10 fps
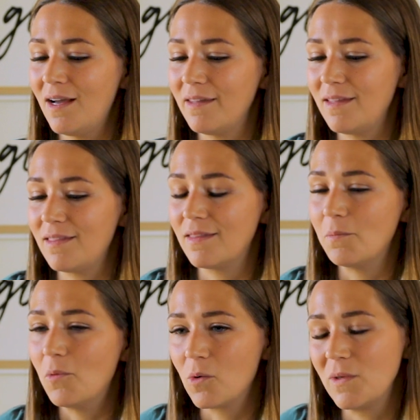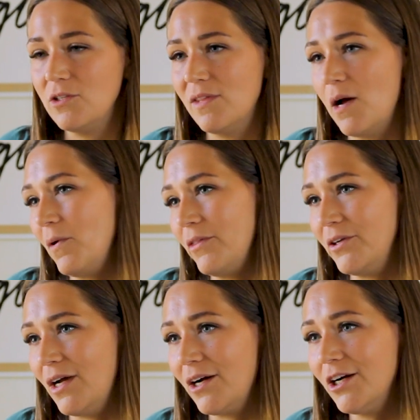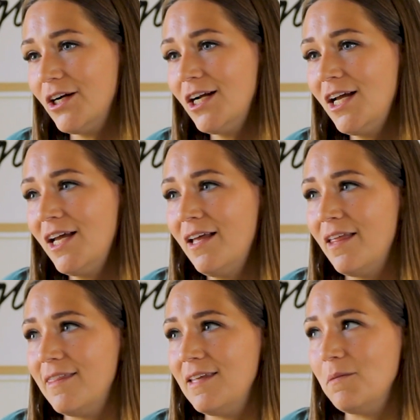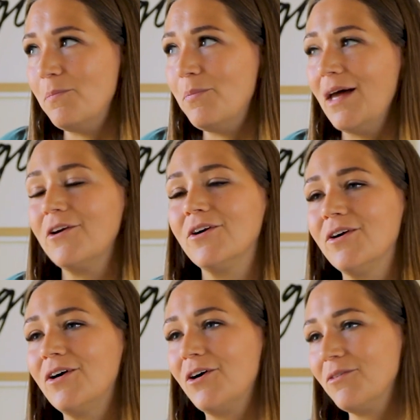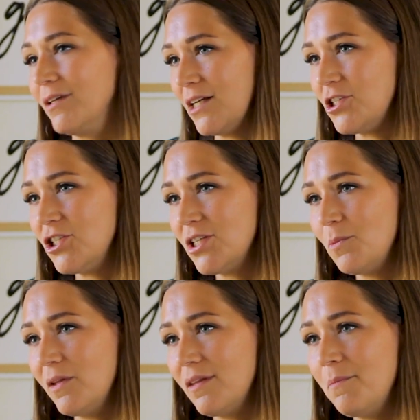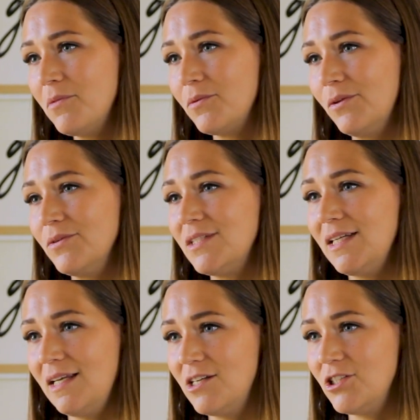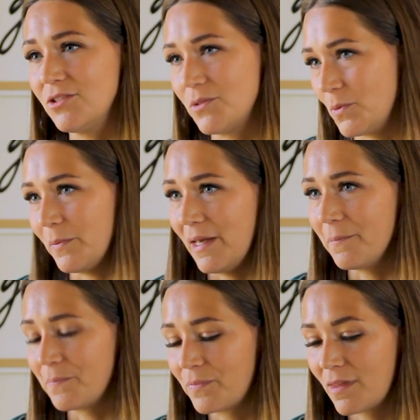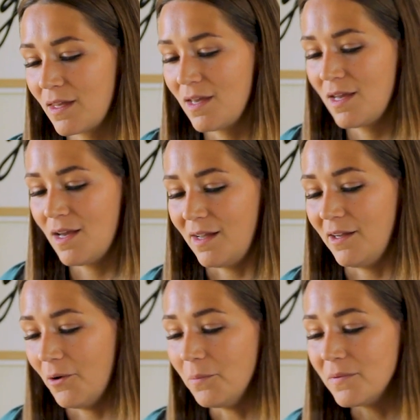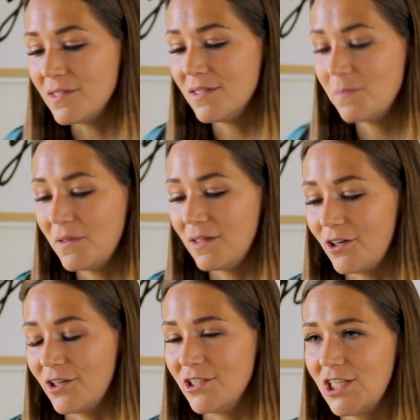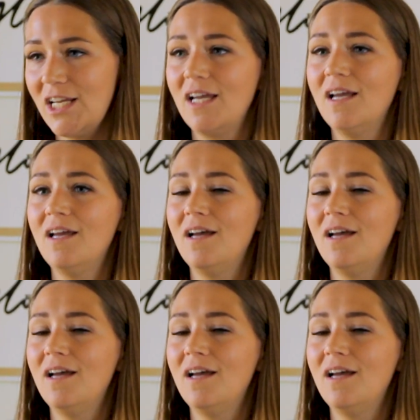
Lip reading: I think the more we do that when they're younger, the better our relationship with them through those teenage years will be. I hope this has been encouraging.